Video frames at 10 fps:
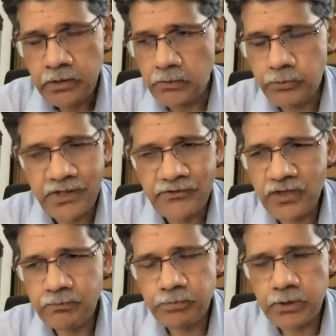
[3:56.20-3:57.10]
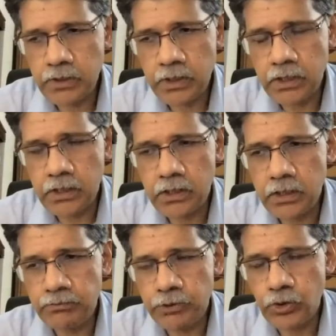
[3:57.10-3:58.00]
For example,
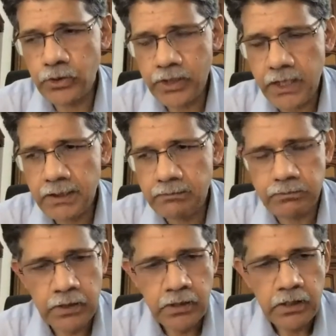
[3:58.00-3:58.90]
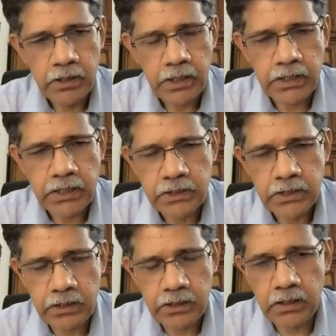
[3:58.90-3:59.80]
if you don't have
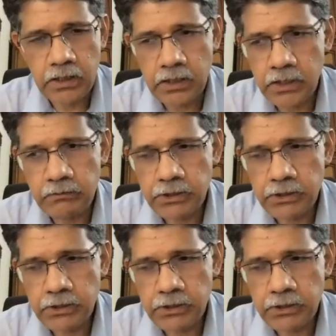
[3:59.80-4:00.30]
anything, even